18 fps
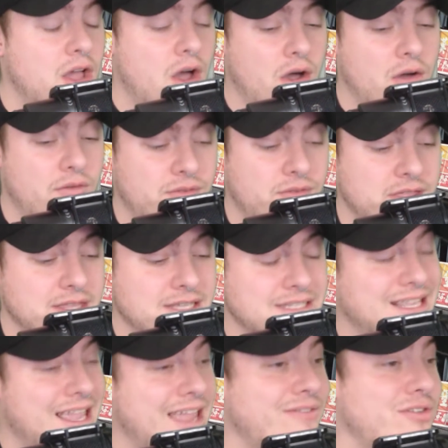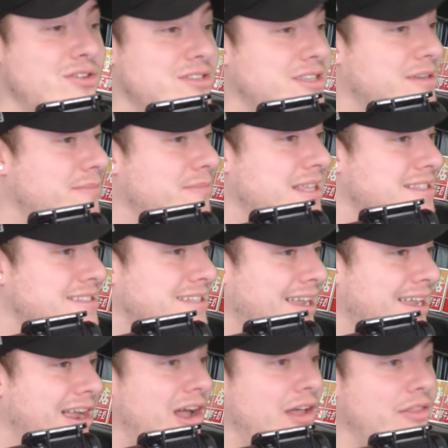Hopefully, this gave you some
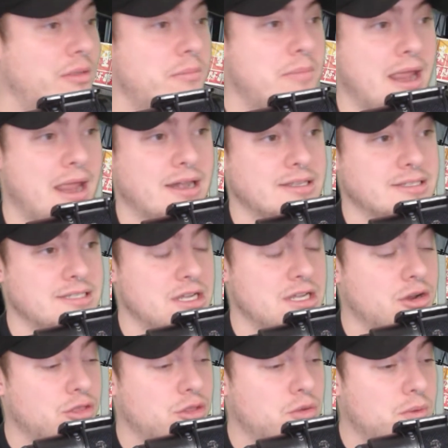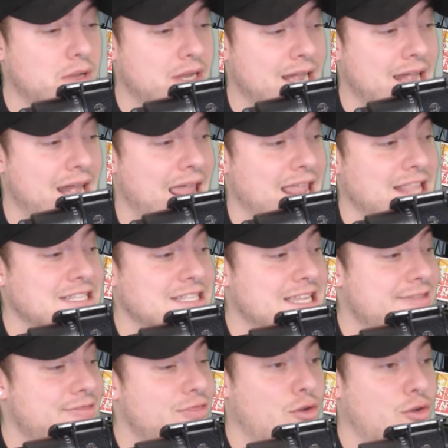insight on the Banda Sea earthquake in
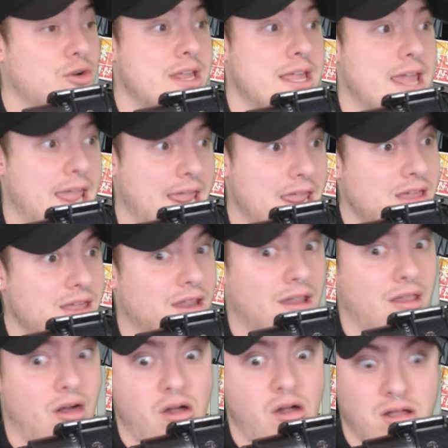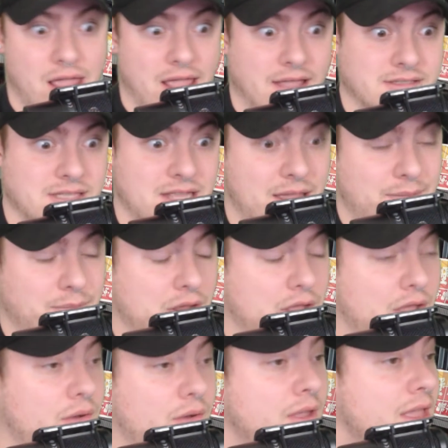1938, long ass time
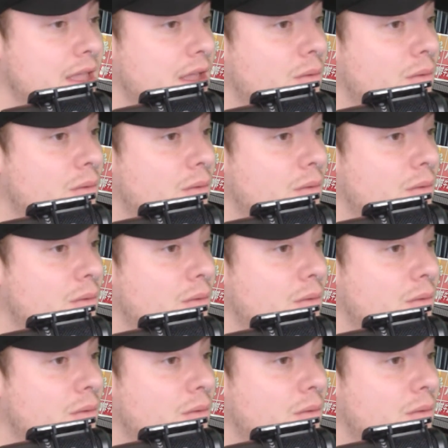ago.